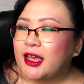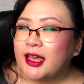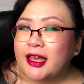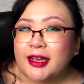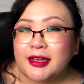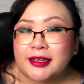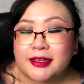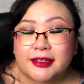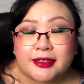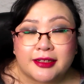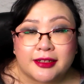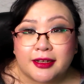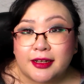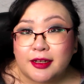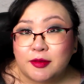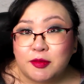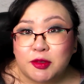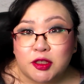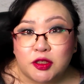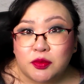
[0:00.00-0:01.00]
and
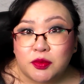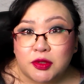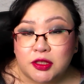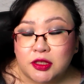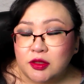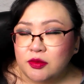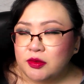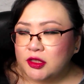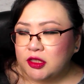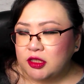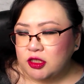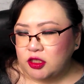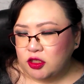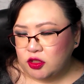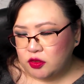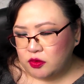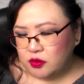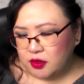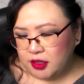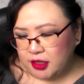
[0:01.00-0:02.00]
I'm just really, really
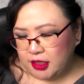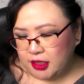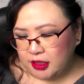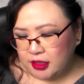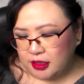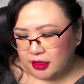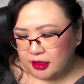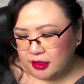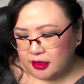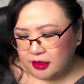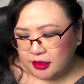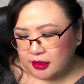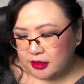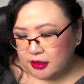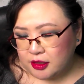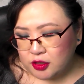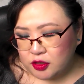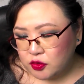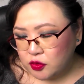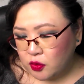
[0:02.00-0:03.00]
enjoying uh,
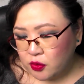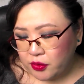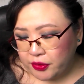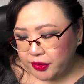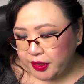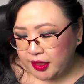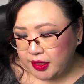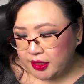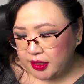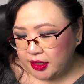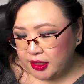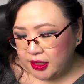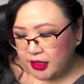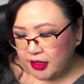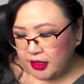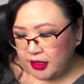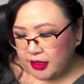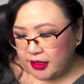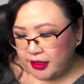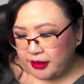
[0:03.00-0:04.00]
the story.
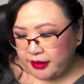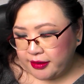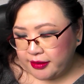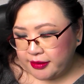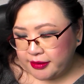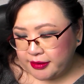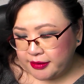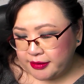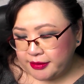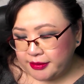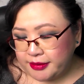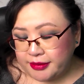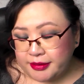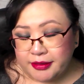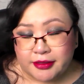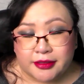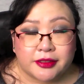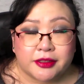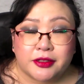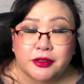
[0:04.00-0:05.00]
And
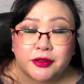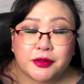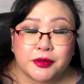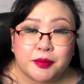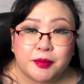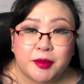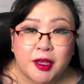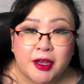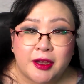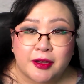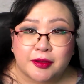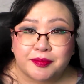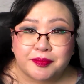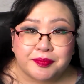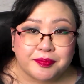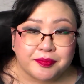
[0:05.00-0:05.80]
so, yeah,